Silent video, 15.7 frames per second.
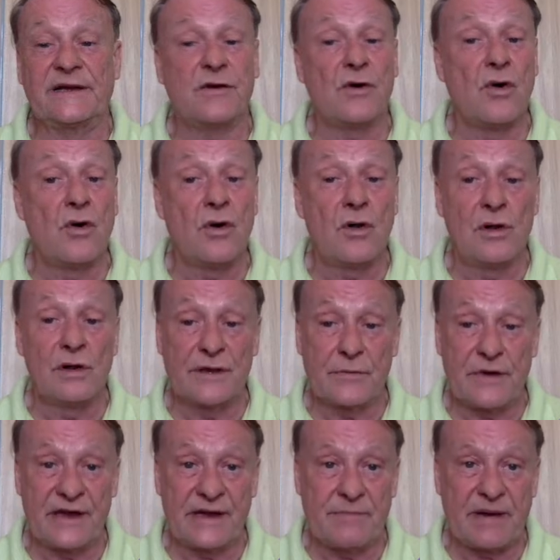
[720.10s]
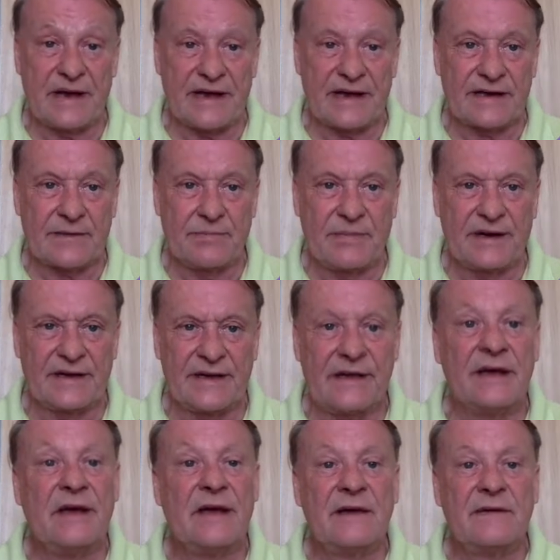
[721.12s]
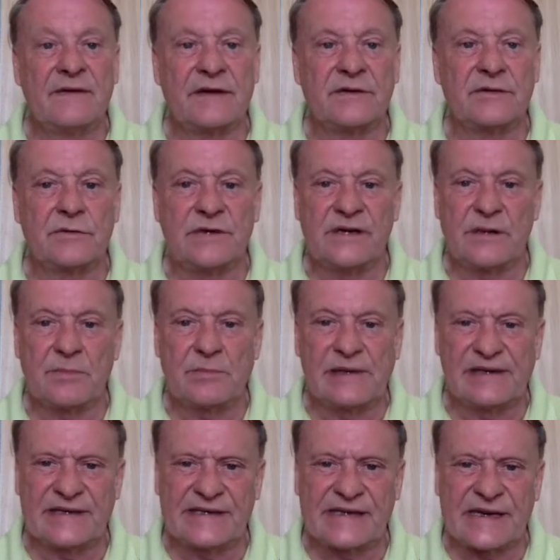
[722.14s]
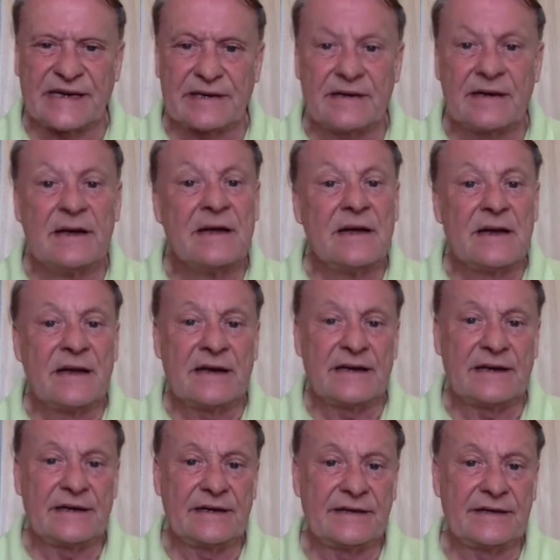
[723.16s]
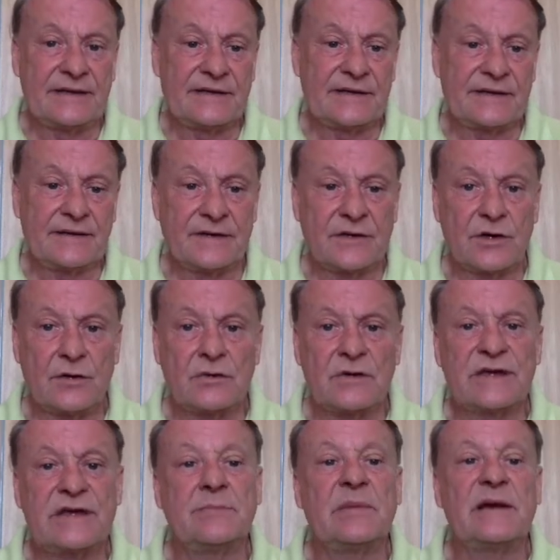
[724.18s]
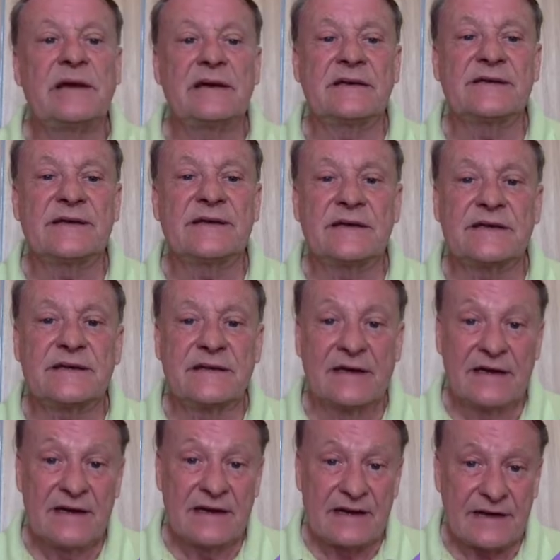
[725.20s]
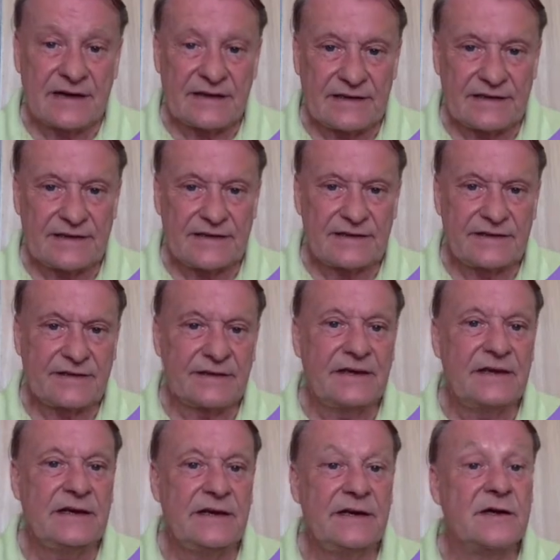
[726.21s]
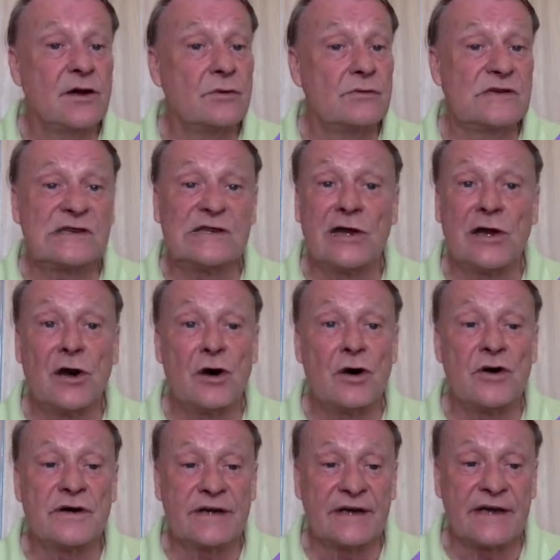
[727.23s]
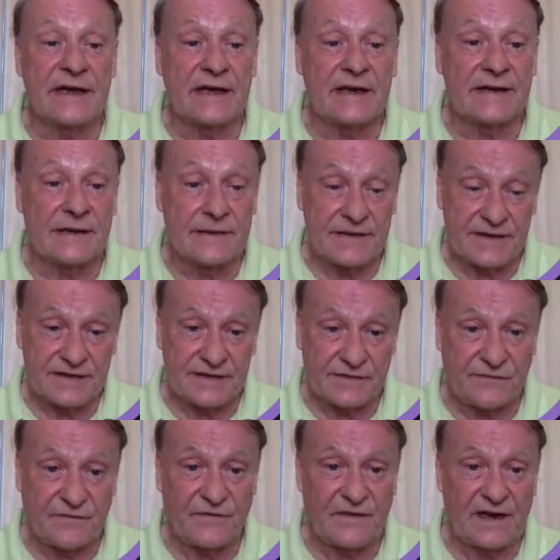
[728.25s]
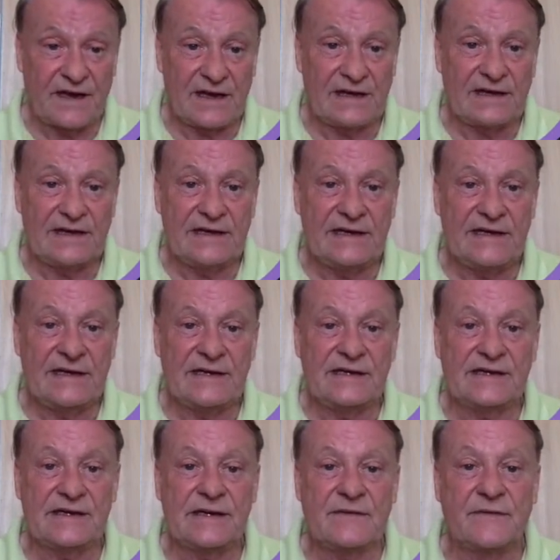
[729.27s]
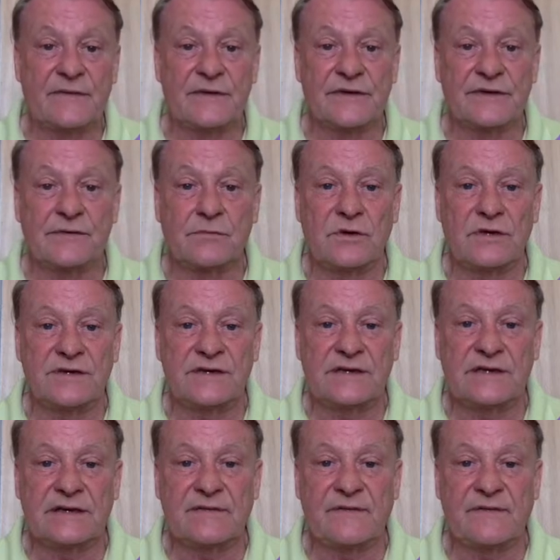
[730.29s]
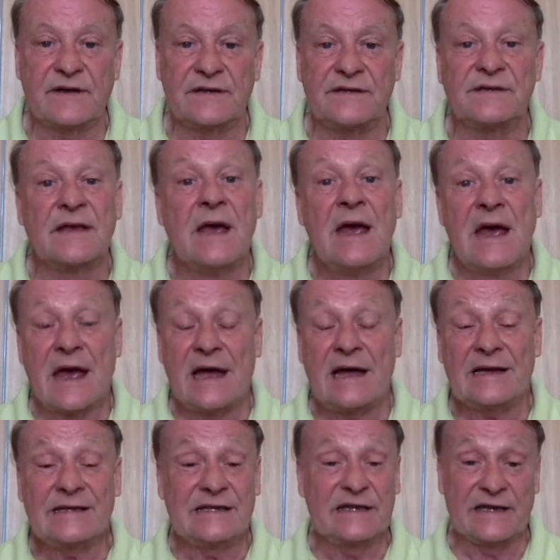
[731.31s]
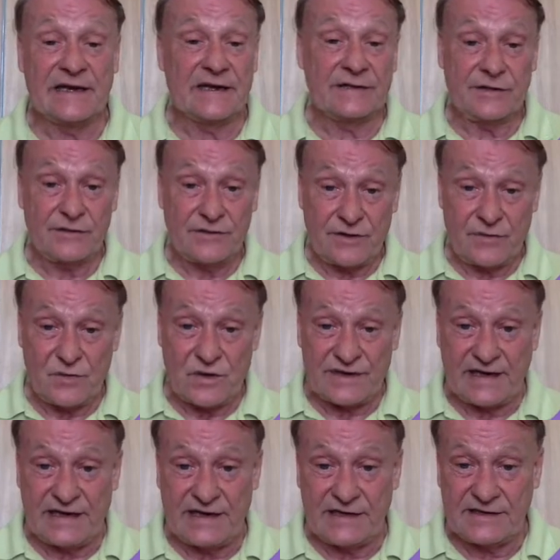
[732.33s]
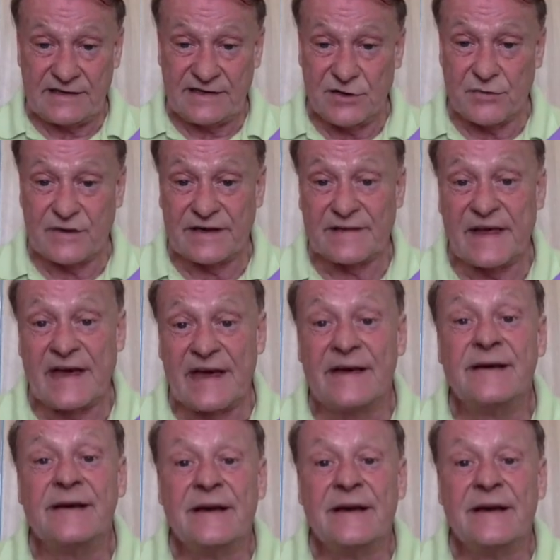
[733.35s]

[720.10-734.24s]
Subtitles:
all the way back by Victoria Pleasant, and the goalkeeper has it, and he goes long again, and this is fairly easy for the Swansea defence. Adley, I don't know what he's doing there,